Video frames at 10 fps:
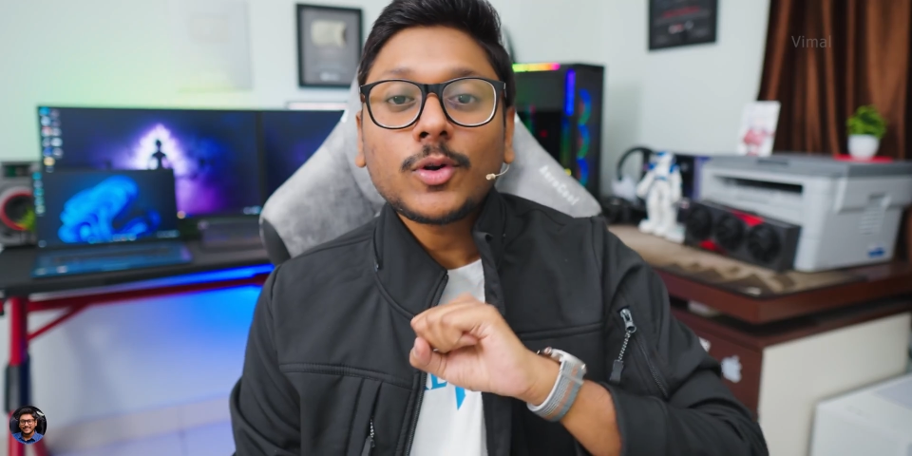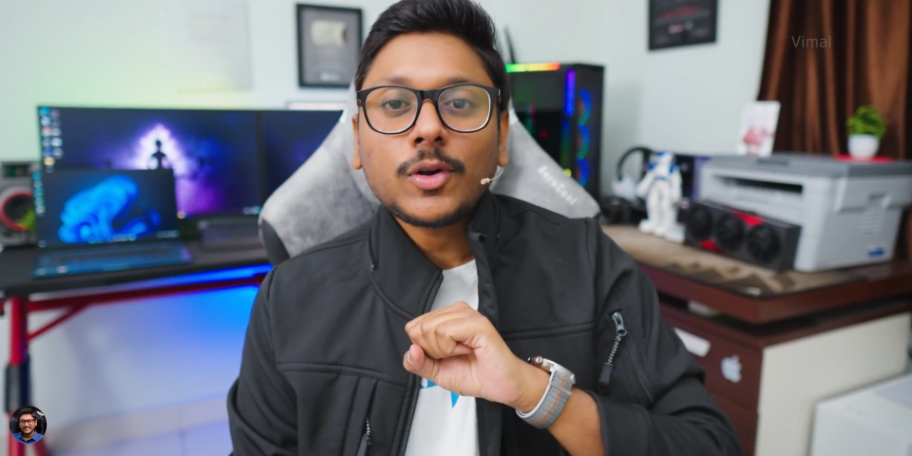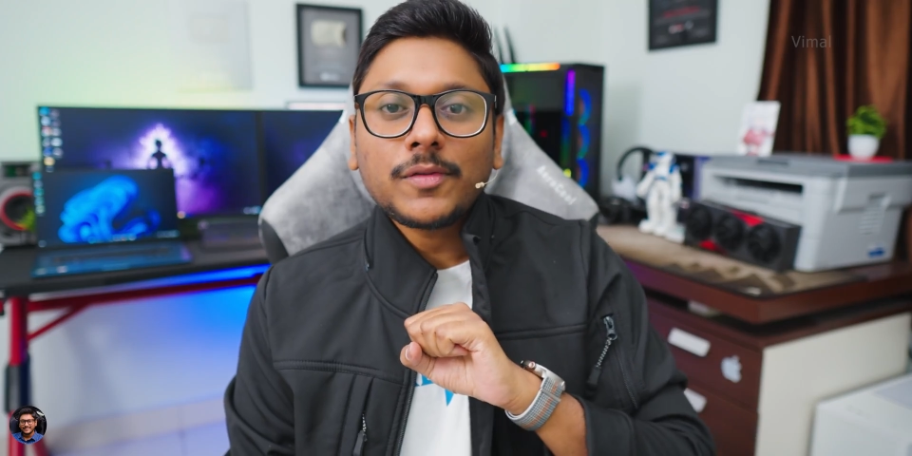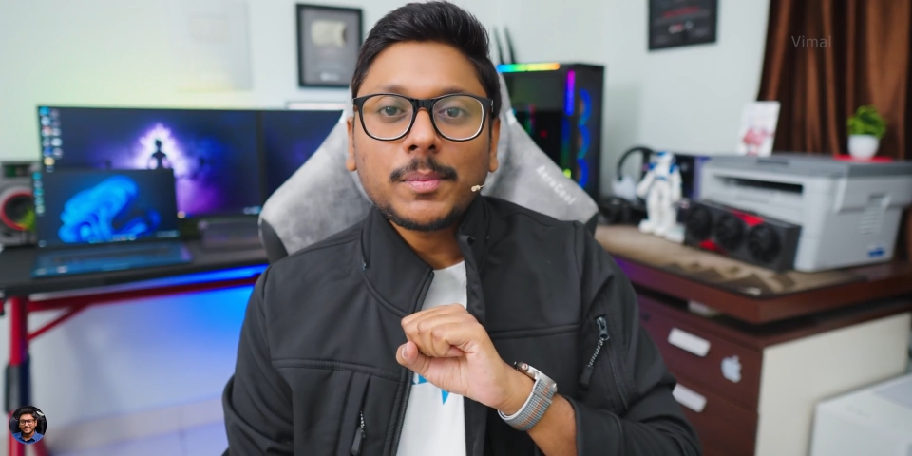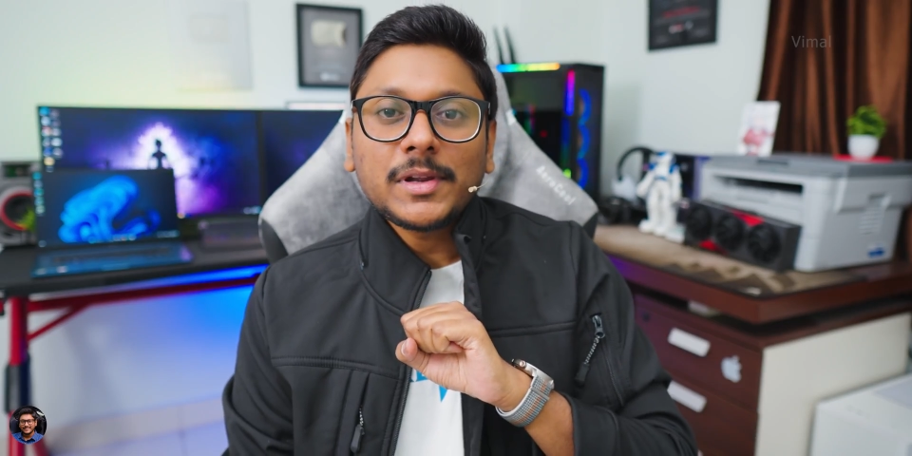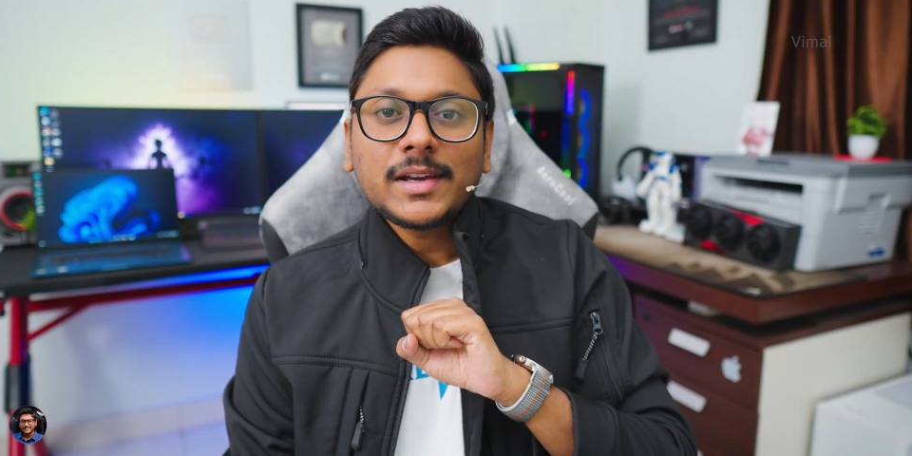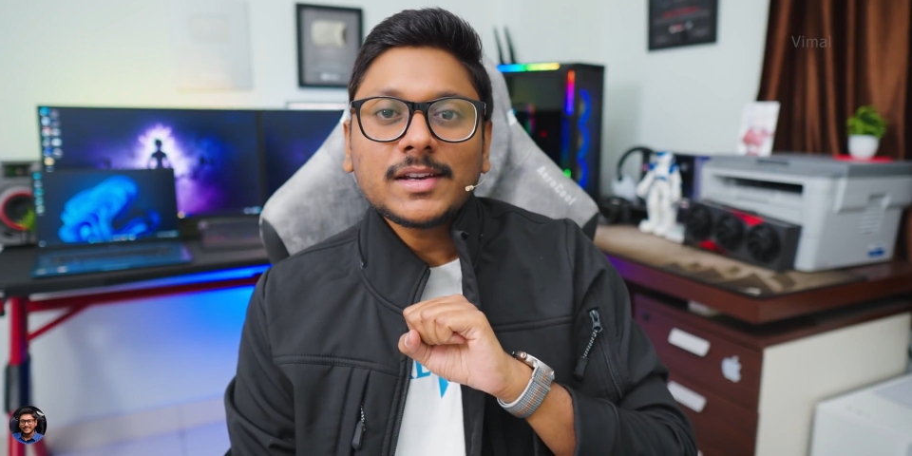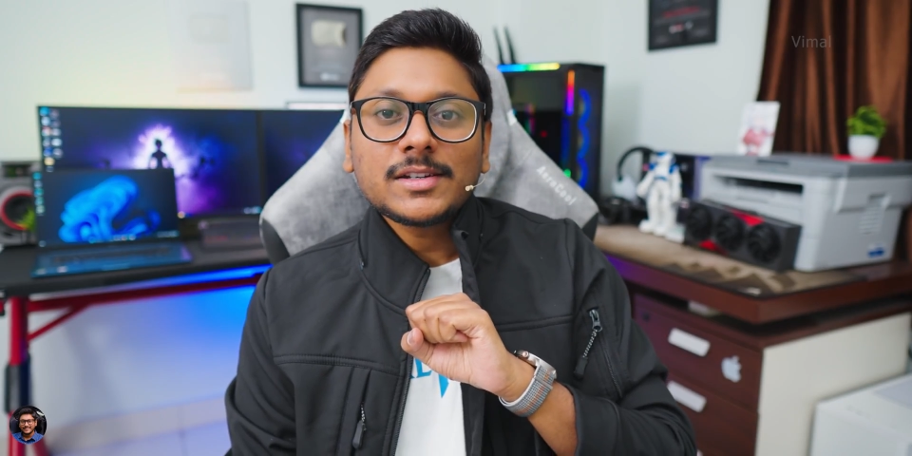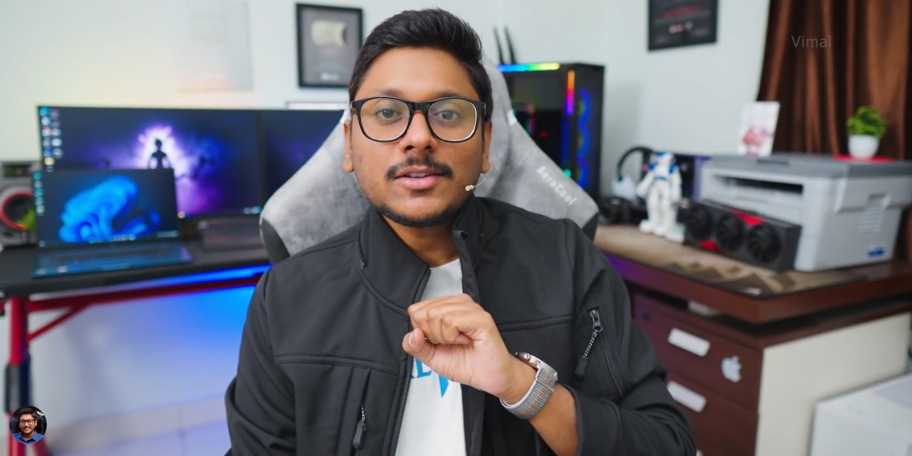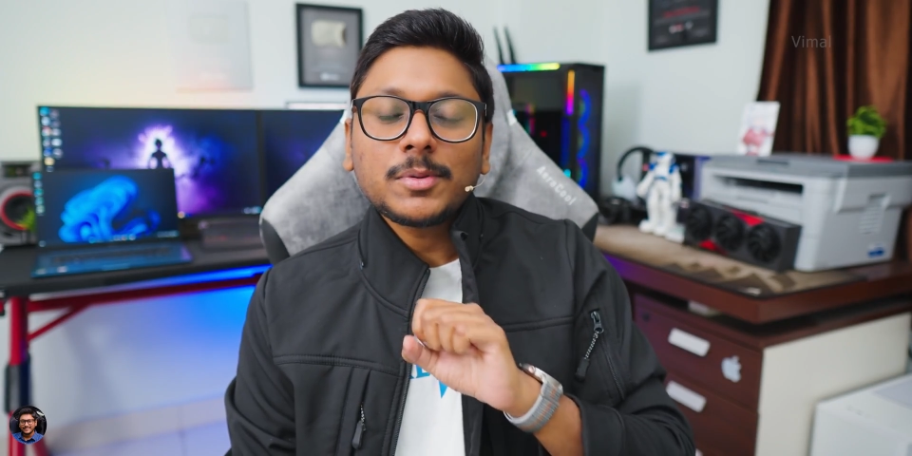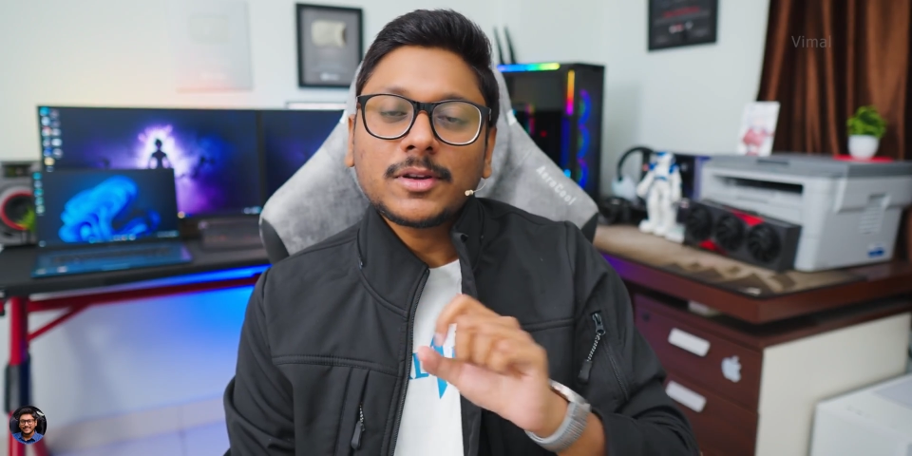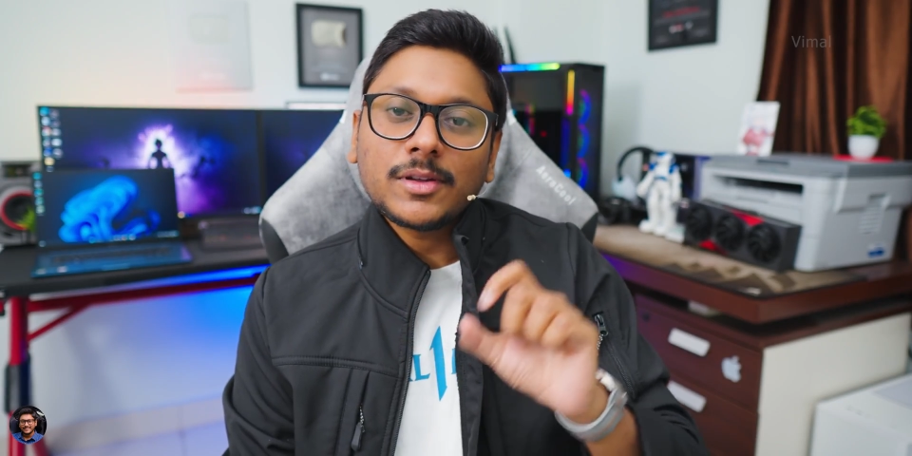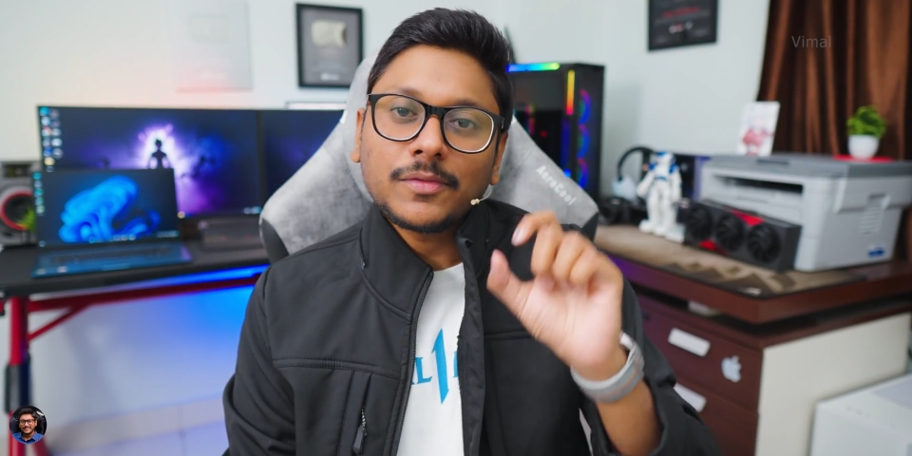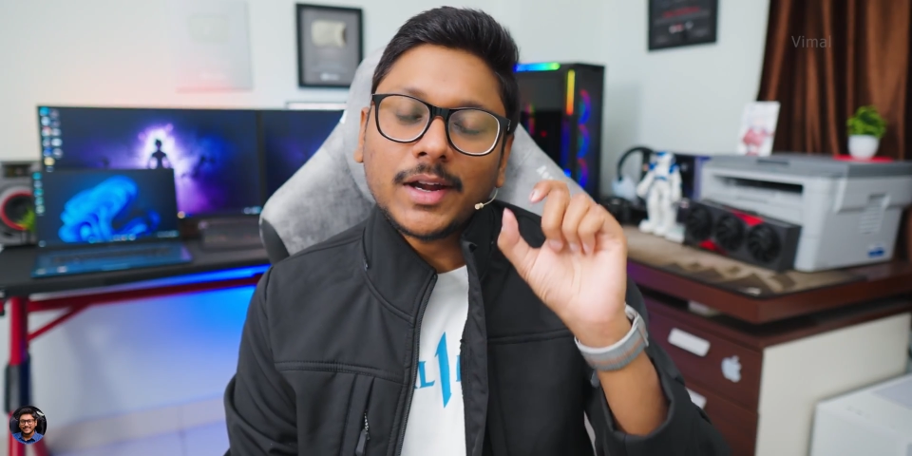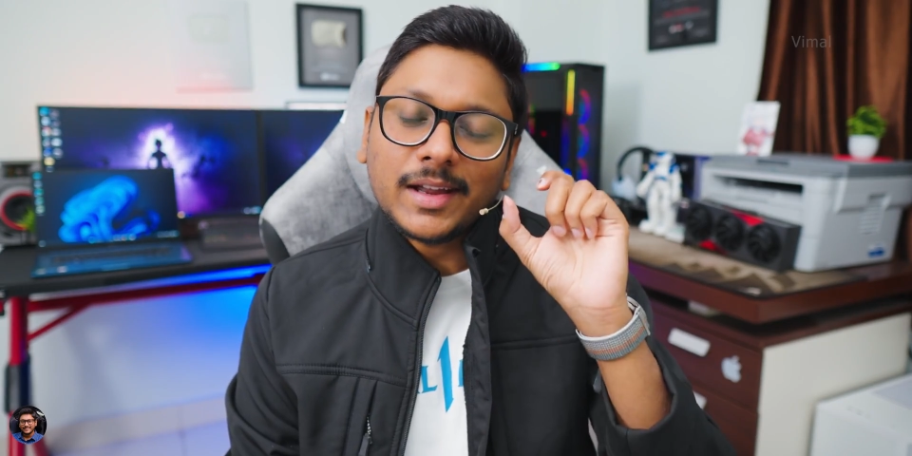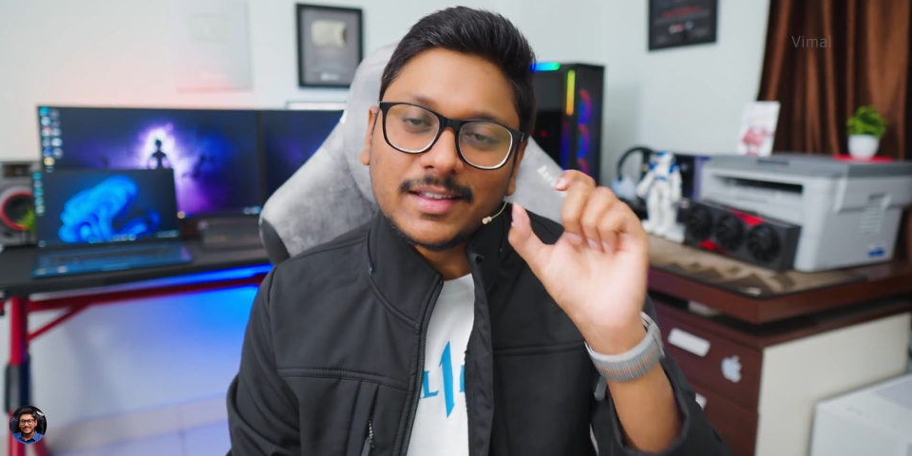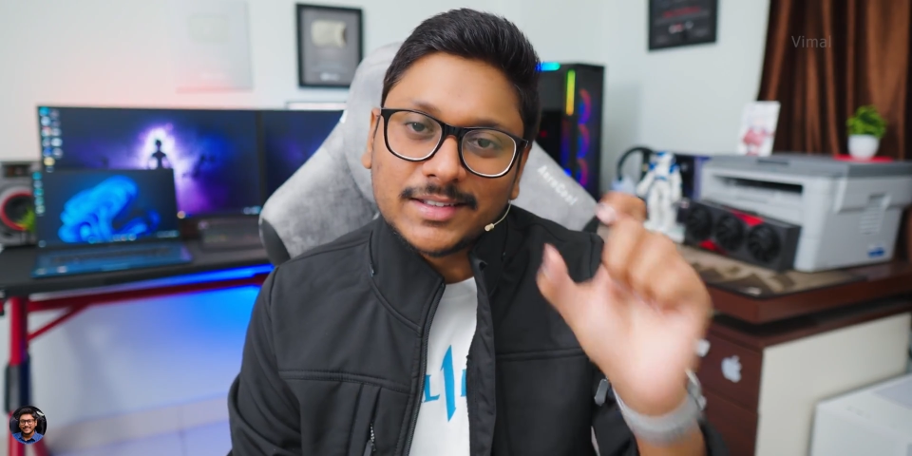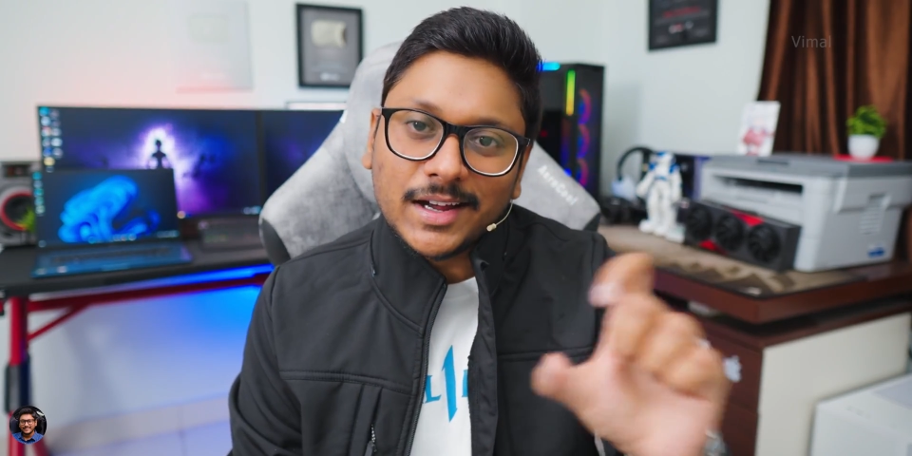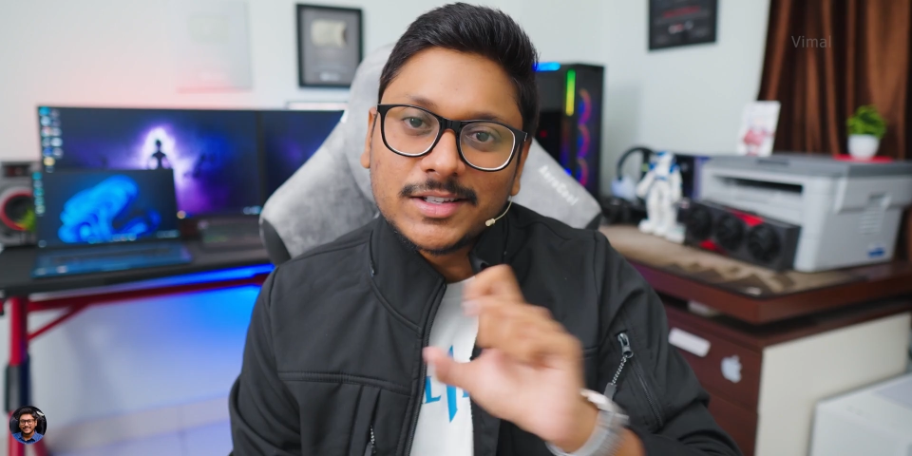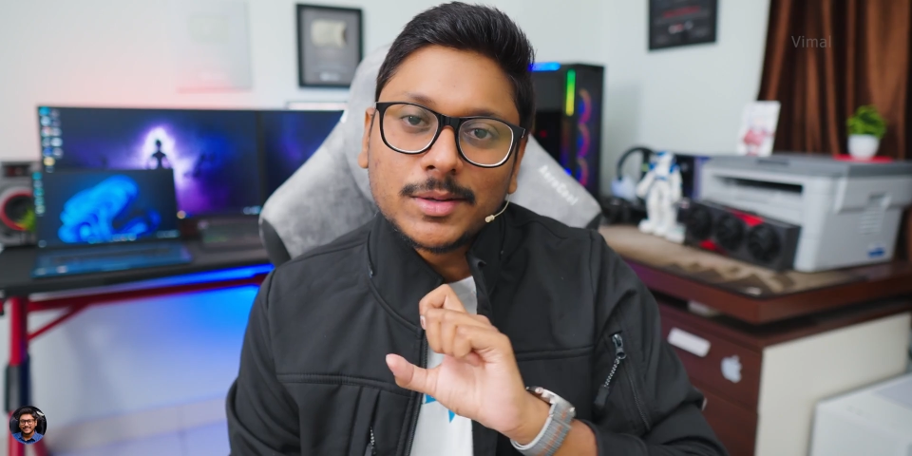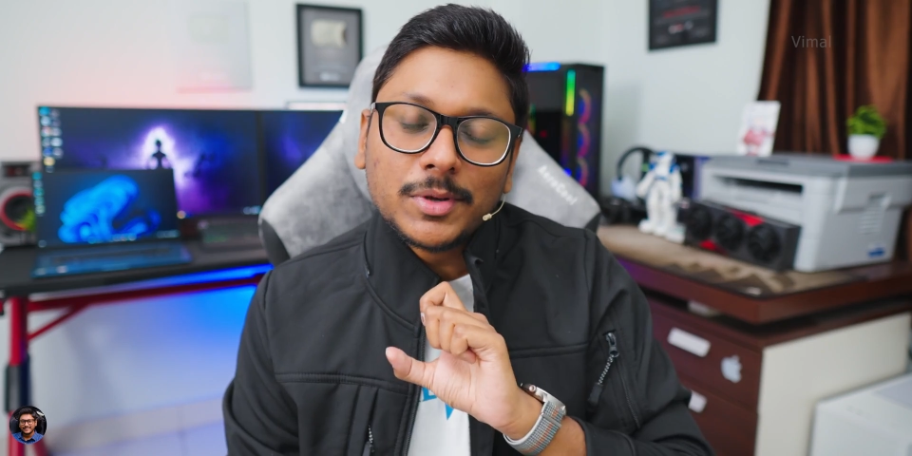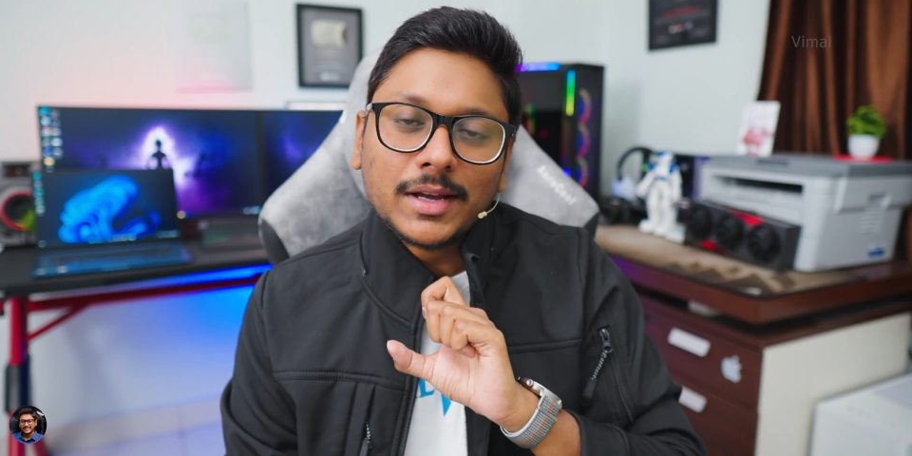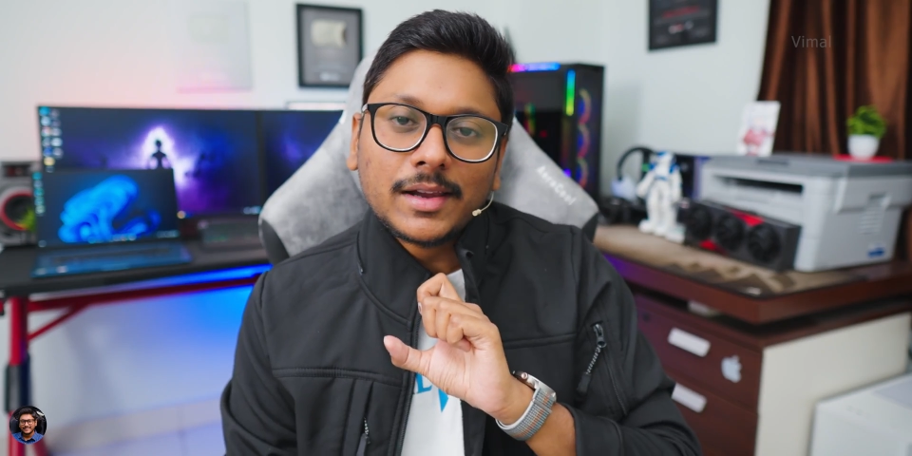sort of applications because of that srgb